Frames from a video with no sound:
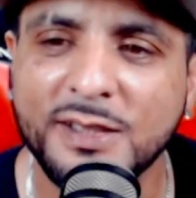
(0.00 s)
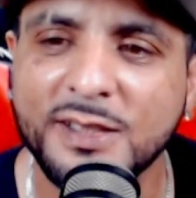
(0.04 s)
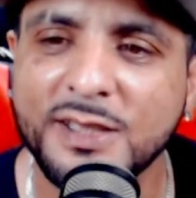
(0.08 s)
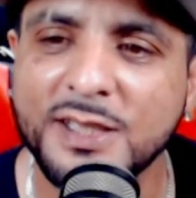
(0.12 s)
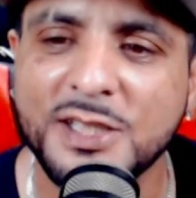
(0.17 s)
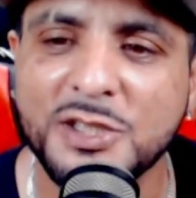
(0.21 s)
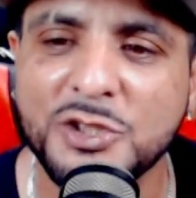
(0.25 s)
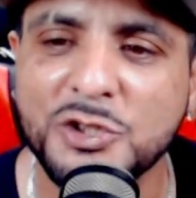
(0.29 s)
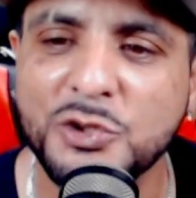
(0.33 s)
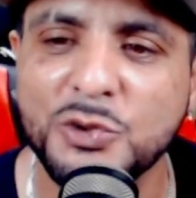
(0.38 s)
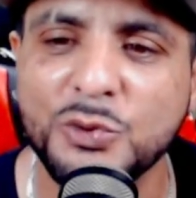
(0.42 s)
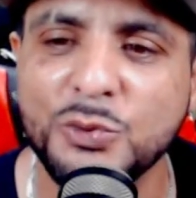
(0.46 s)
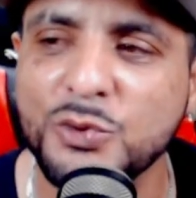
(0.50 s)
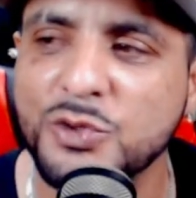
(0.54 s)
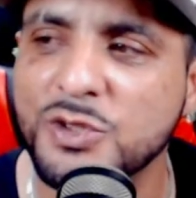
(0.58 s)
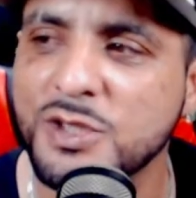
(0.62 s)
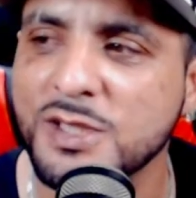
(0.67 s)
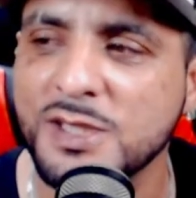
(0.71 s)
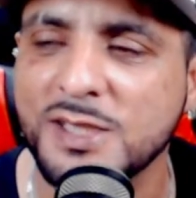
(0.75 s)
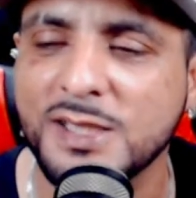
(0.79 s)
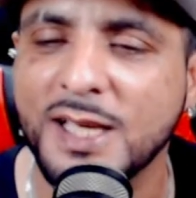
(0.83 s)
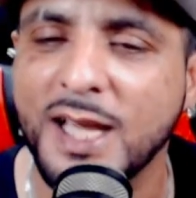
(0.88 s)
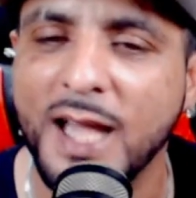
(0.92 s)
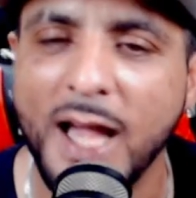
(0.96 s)
This dude
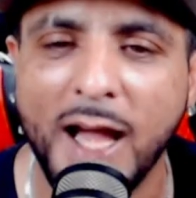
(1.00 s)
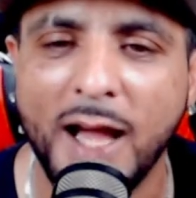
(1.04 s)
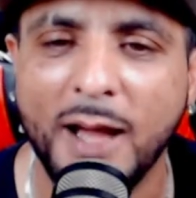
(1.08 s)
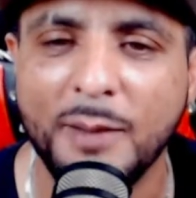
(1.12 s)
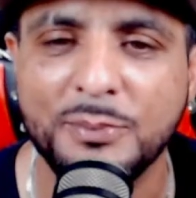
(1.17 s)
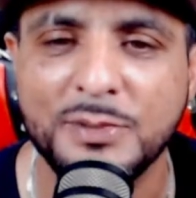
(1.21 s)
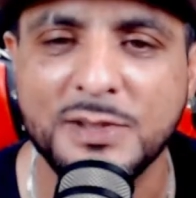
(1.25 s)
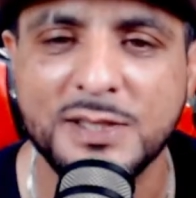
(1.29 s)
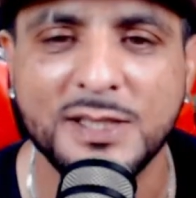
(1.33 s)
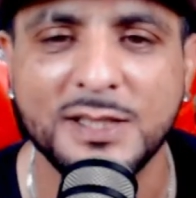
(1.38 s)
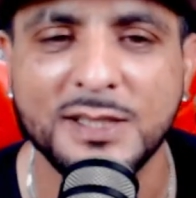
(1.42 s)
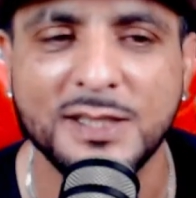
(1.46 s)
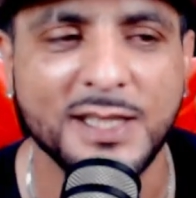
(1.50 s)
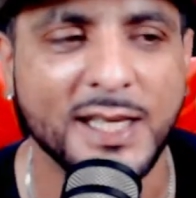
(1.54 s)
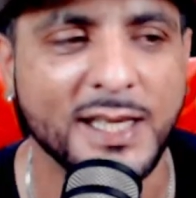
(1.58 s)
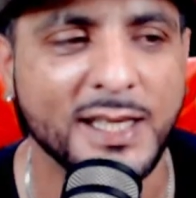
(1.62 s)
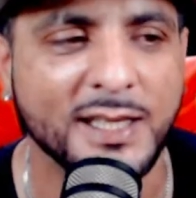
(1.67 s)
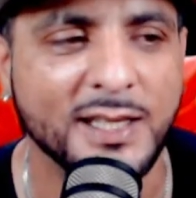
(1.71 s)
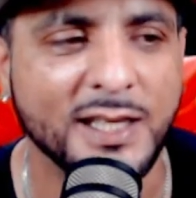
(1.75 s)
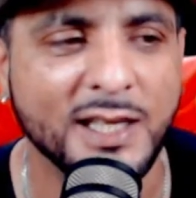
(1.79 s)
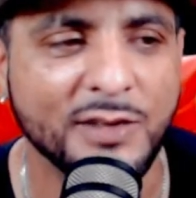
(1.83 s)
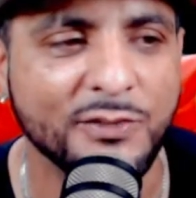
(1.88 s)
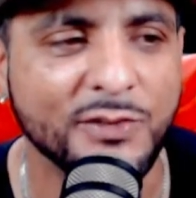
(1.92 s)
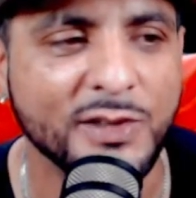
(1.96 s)
just copped to
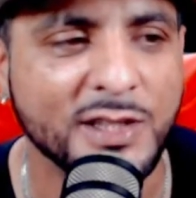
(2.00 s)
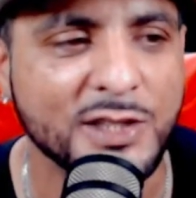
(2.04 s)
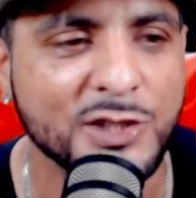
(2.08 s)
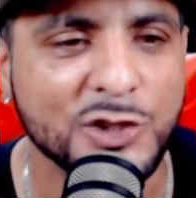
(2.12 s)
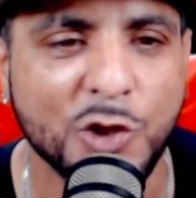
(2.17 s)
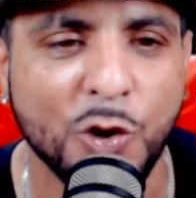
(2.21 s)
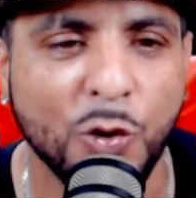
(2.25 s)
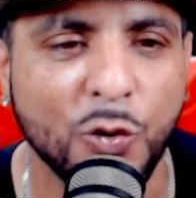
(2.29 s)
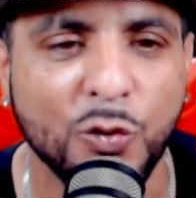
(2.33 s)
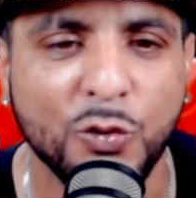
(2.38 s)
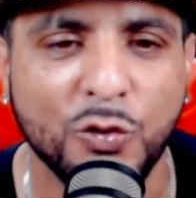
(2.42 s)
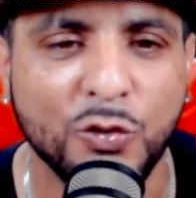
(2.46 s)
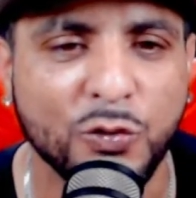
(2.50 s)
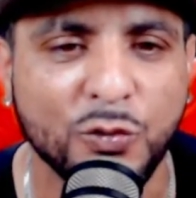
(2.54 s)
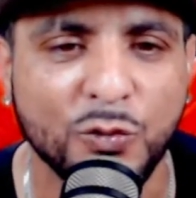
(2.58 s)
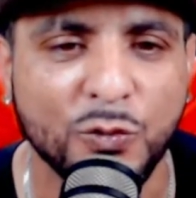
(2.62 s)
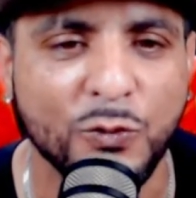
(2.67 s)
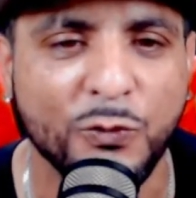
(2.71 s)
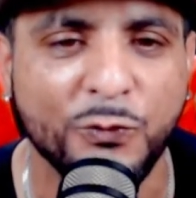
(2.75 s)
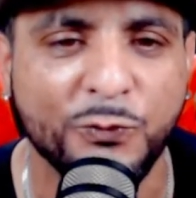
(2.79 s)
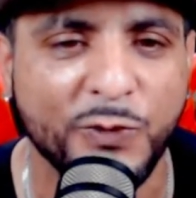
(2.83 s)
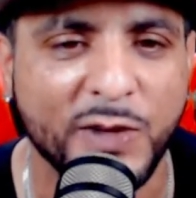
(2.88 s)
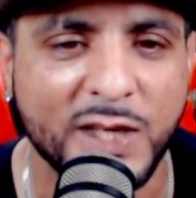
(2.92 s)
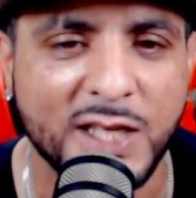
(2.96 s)
like giving his whole
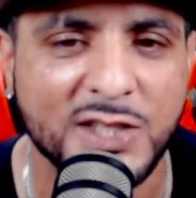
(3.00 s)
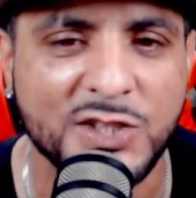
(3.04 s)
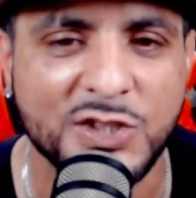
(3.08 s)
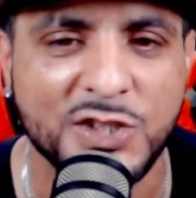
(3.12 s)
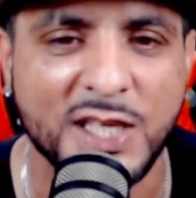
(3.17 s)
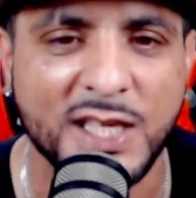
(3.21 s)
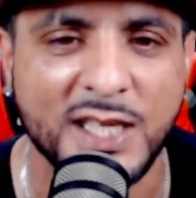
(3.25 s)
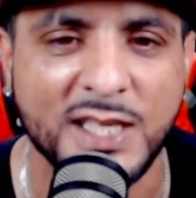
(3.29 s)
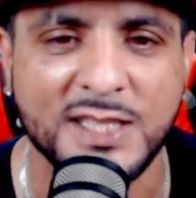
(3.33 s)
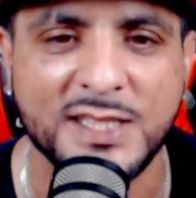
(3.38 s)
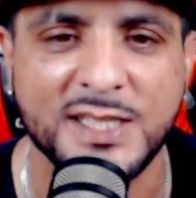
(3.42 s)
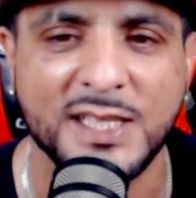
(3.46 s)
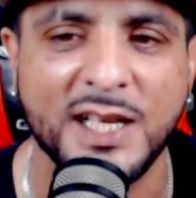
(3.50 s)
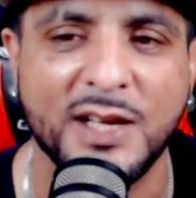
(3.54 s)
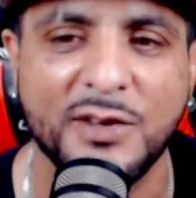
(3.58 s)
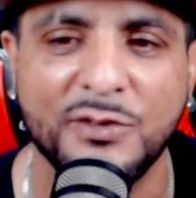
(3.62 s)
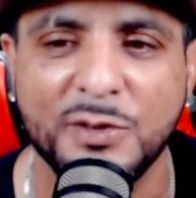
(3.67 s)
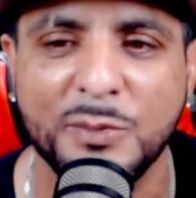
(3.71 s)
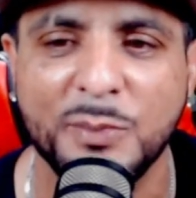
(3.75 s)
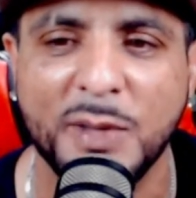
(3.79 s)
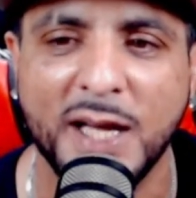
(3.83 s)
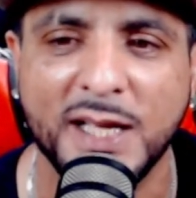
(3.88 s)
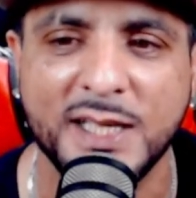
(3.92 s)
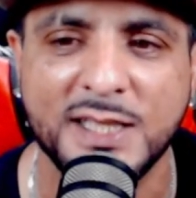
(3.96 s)
crew fake chains, and
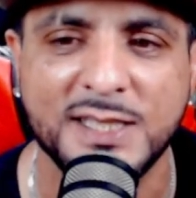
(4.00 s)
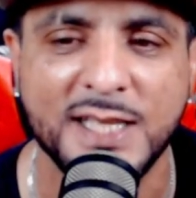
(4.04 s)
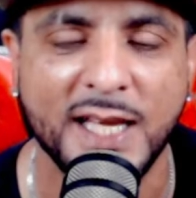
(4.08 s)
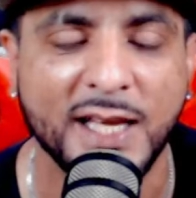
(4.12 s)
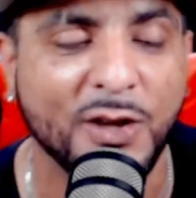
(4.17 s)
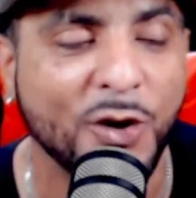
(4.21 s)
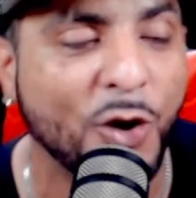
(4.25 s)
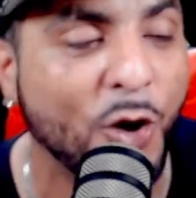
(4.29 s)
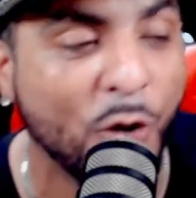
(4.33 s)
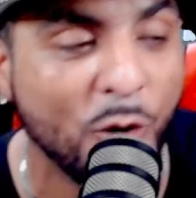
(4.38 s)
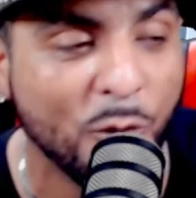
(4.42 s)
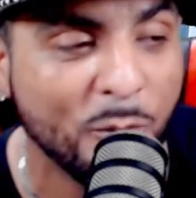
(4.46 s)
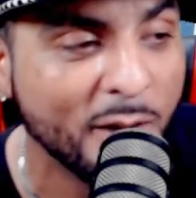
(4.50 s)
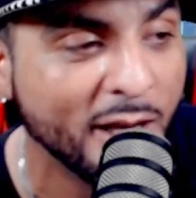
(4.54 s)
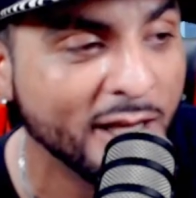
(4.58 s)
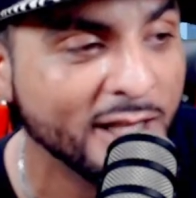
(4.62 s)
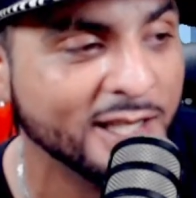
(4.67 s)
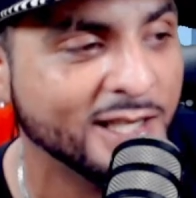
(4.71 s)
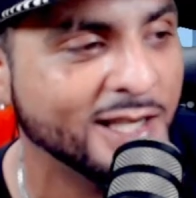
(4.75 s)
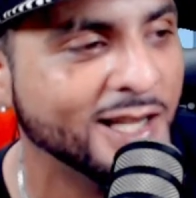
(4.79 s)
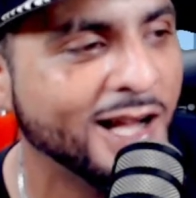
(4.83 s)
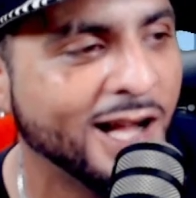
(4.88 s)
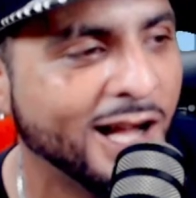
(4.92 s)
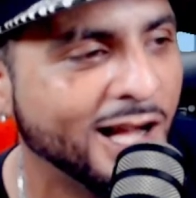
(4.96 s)
everybody's like, "Oh
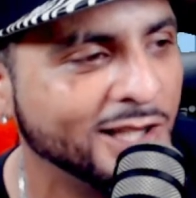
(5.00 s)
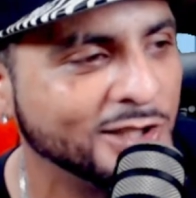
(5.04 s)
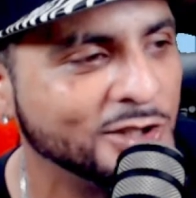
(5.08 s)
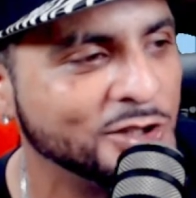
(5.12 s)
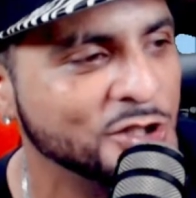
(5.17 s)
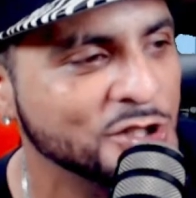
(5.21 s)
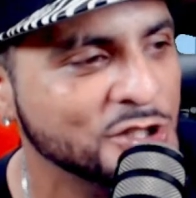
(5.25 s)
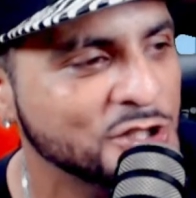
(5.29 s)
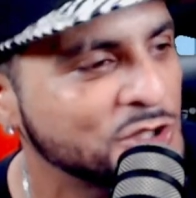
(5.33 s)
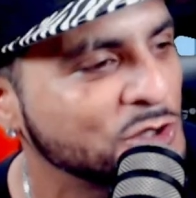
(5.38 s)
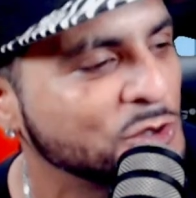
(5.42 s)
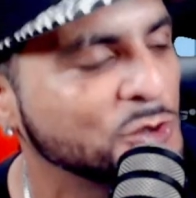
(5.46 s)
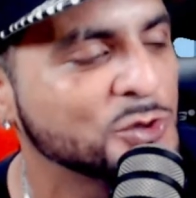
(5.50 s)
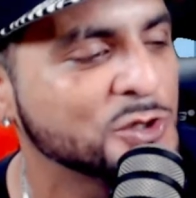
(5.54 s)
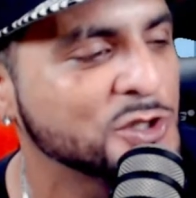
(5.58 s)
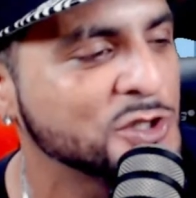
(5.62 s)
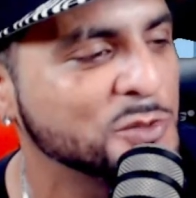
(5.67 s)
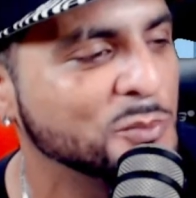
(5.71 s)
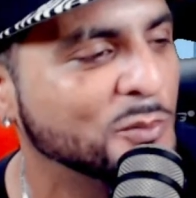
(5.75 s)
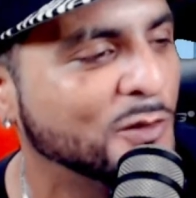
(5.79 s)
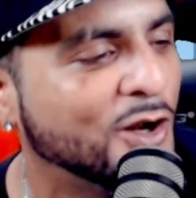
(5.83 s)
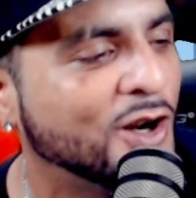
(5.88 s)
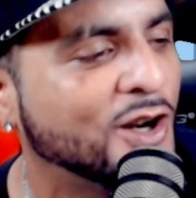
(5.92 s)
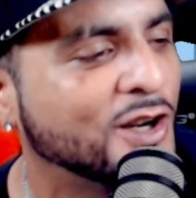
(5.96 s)
my god, you're so
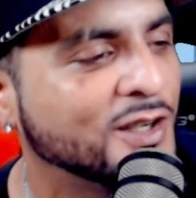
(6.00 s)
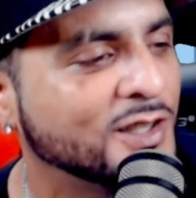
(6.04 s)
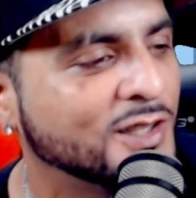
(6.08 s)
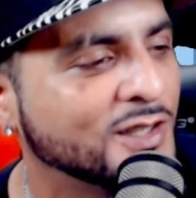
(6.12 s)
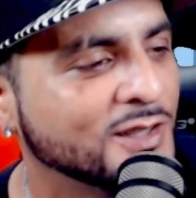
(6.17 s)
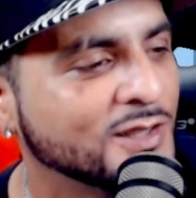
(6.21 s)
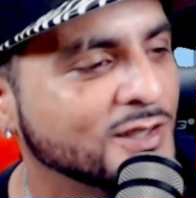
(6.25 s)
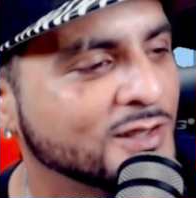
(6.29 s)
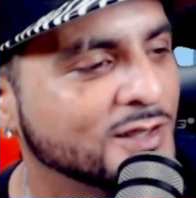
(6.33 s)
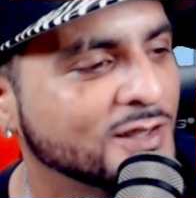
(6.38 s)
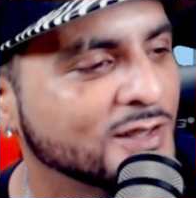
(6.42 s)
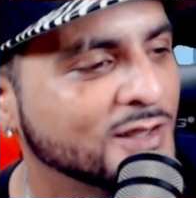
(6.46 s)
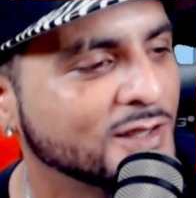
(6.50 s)
smart.